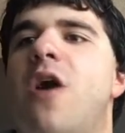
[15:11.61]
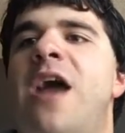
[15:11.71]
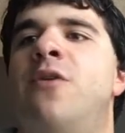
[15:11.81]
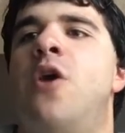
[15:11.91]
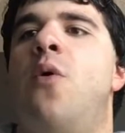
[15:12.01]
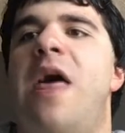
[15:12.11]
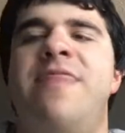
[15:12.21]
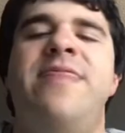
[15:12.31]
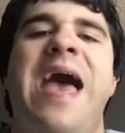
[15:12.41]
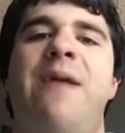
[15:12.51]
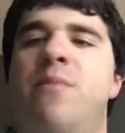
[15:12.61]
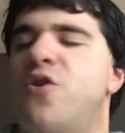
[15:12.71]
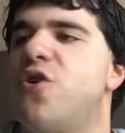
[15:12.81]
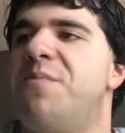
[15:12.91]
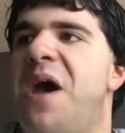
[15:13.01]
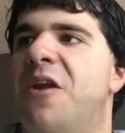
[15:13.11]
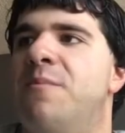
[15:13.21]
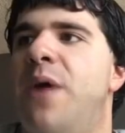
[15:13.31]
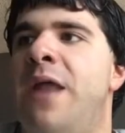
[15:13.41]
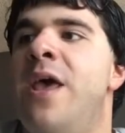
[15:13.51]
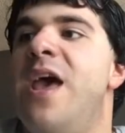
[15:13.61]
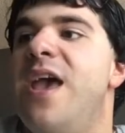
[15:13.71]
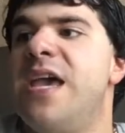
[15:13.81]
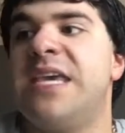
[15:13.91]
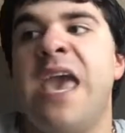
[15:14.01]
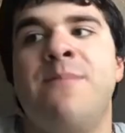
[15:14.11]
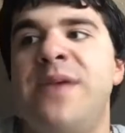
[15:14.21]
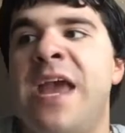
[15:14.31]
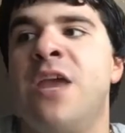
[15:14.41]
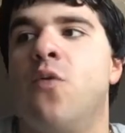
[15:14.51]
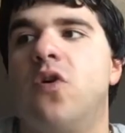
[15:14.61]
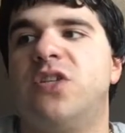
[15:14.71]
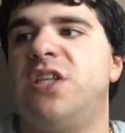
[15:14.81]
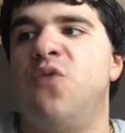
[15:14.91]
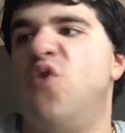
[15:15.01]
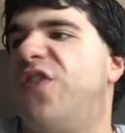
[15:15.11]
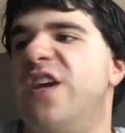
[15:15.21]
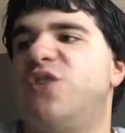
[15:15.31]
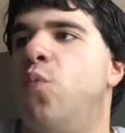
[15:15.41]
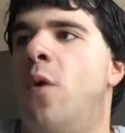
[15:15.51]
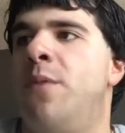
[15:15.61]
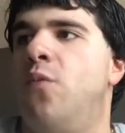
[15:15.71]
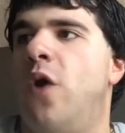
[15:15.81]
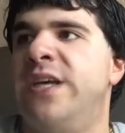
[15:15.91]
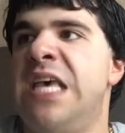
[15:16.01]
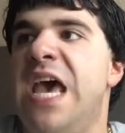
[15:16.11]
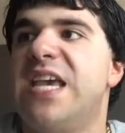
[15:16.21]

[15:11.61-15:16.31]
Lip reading: I don't know that much about him, but he can't be any worse than what this woman was.